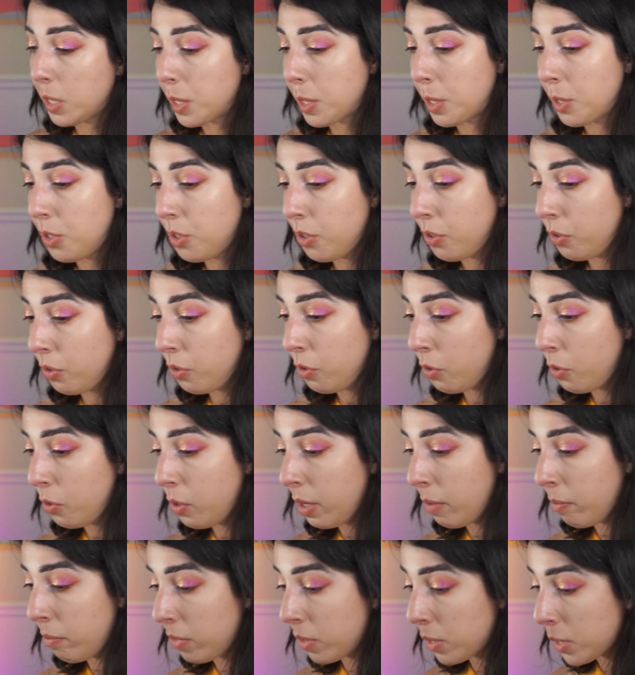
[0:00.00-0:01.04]
do
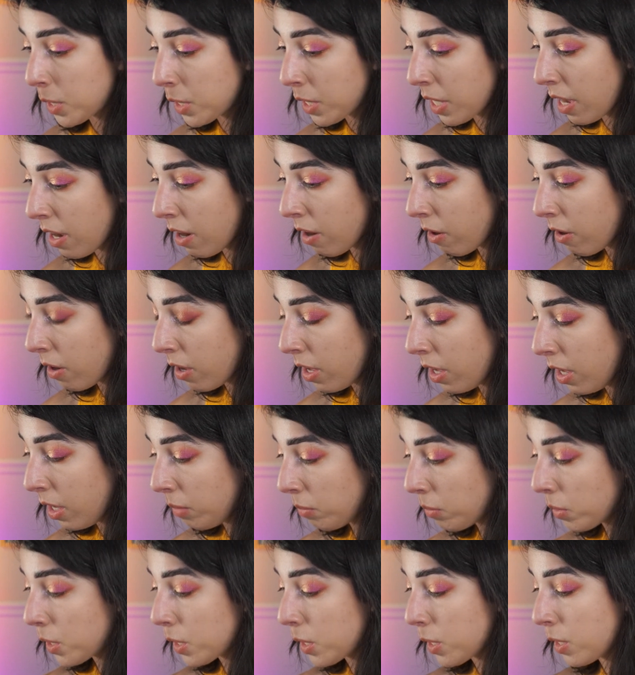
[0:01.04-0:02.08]
mascara.
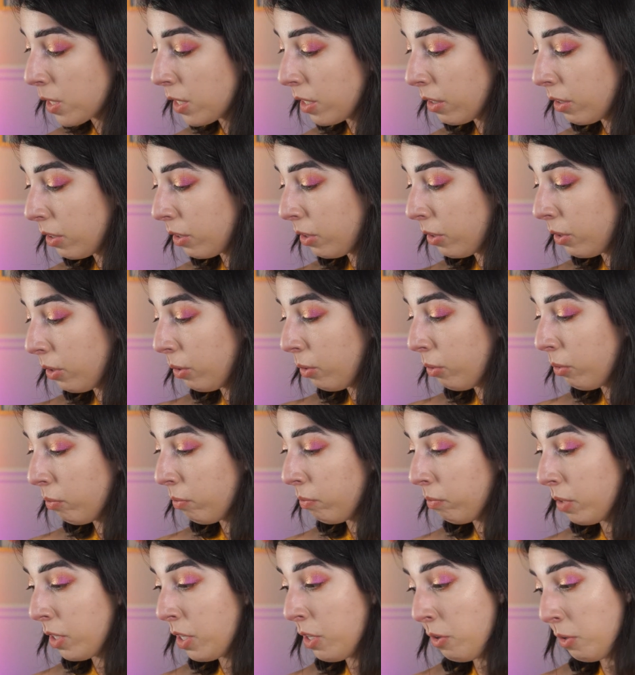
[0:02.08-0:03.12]
I'm still
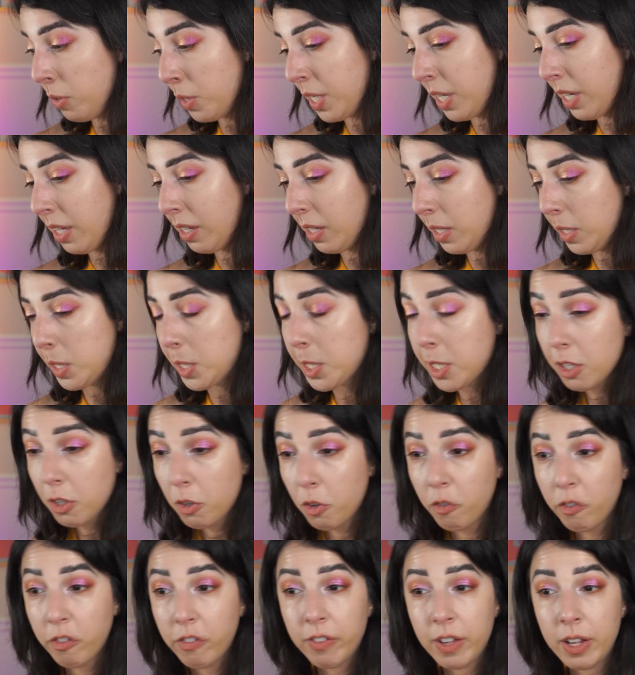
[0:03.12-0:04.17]
using and
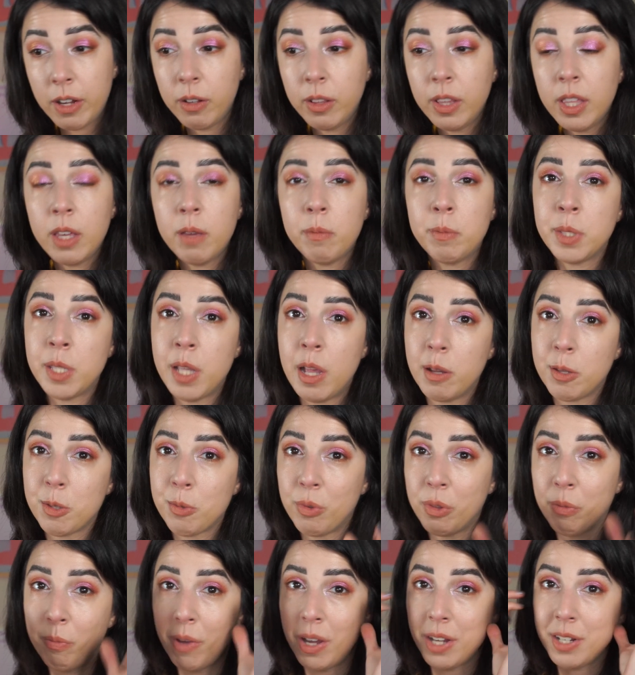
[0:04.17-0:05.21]
still fairly obsessed
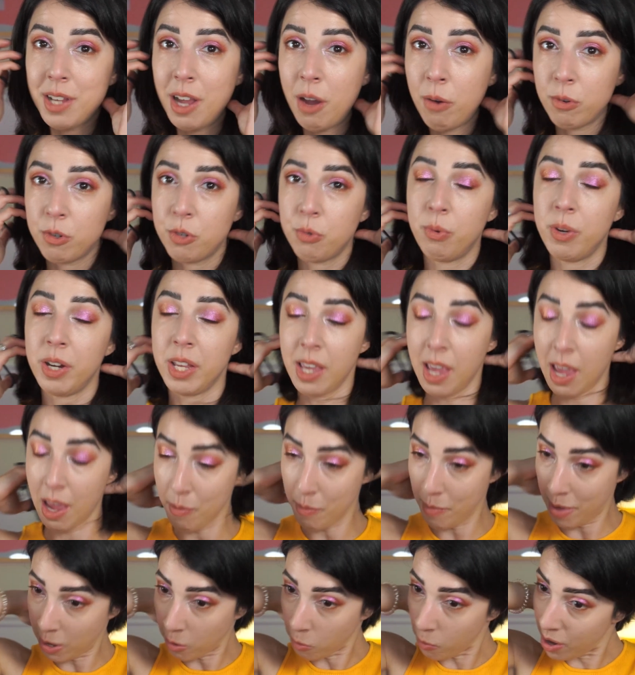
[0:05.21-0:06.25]
with my Tower 28
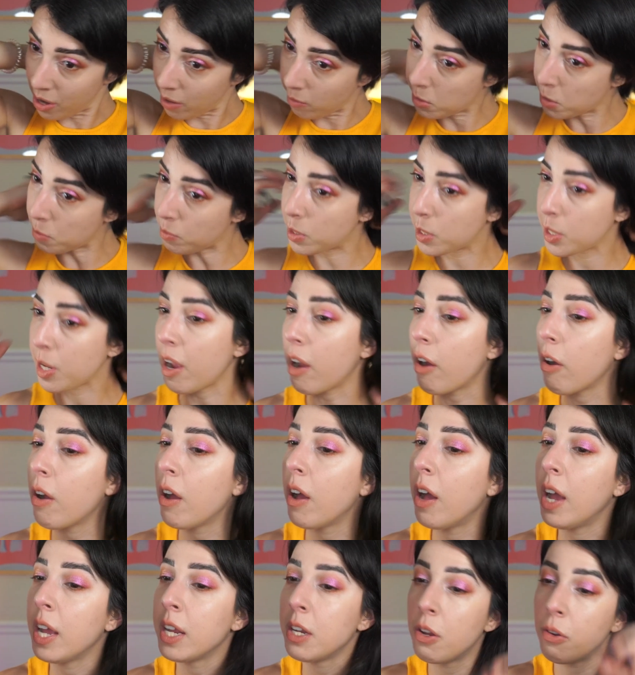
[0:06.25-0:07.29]
Make Waves
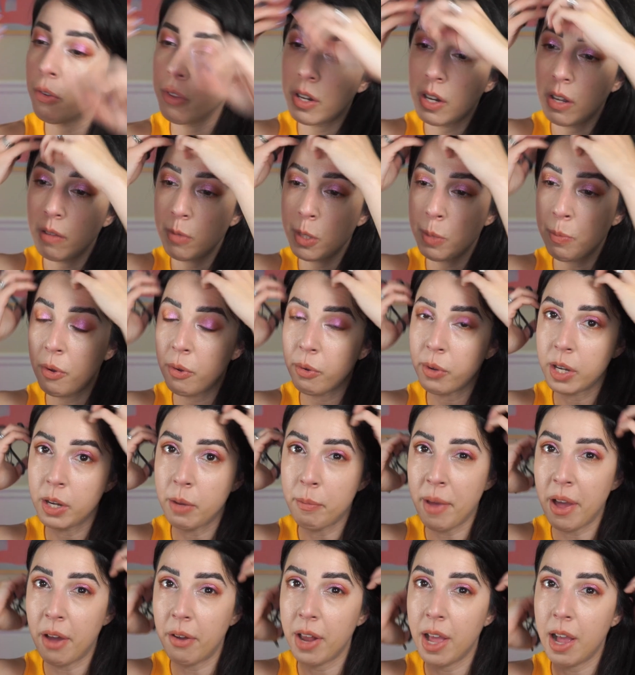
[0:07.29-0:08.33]
mascara. I know that I've spoken
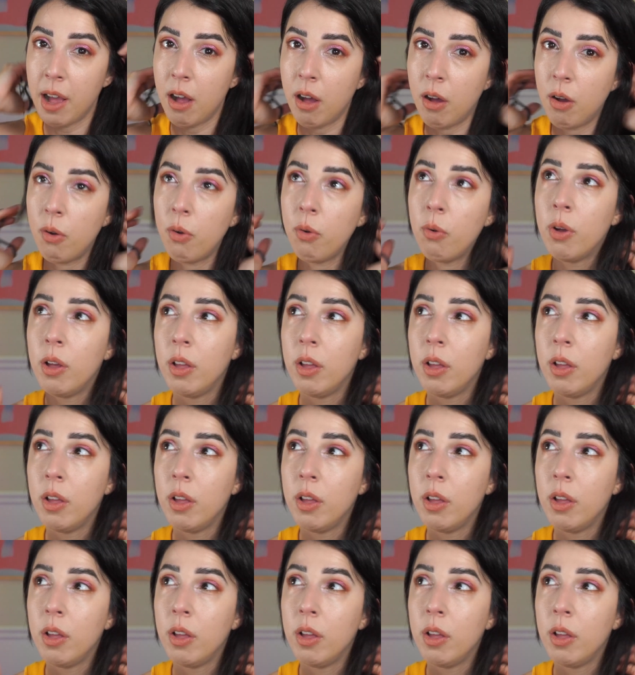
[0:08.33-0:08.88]
about how